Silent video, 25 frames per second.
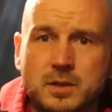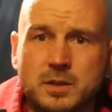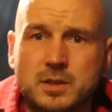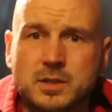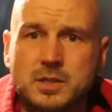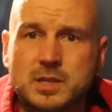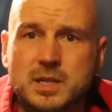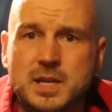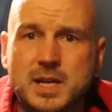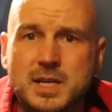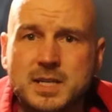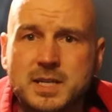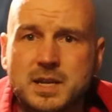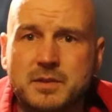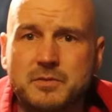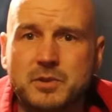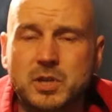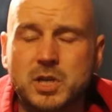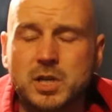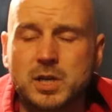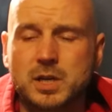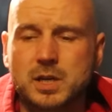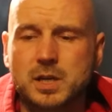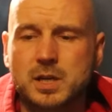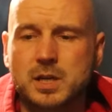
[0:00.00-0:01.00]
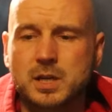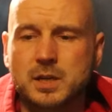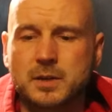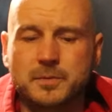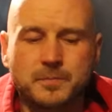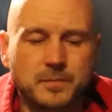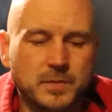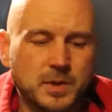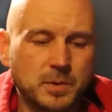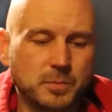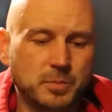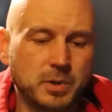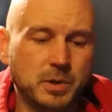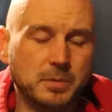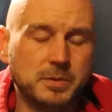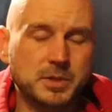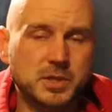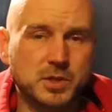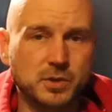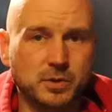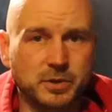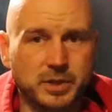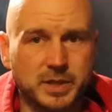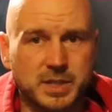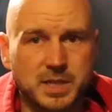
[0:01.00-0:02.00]
So let's have a look. You probably
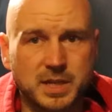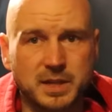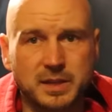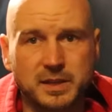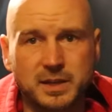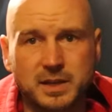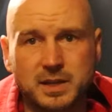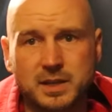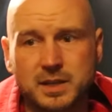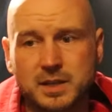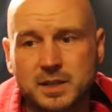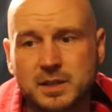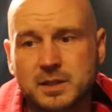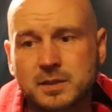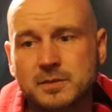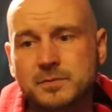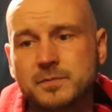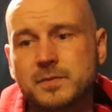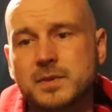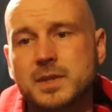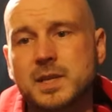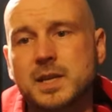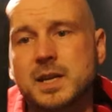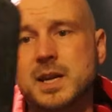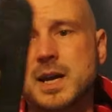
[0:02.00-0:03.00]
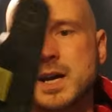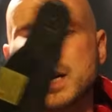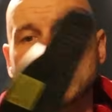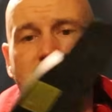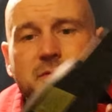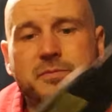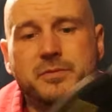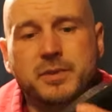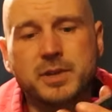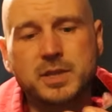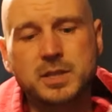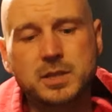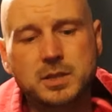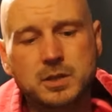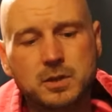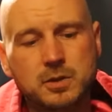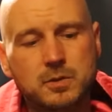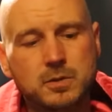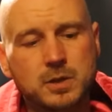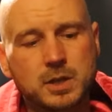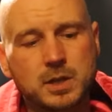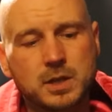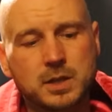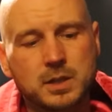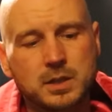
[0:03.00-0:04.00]
saw this in the last video,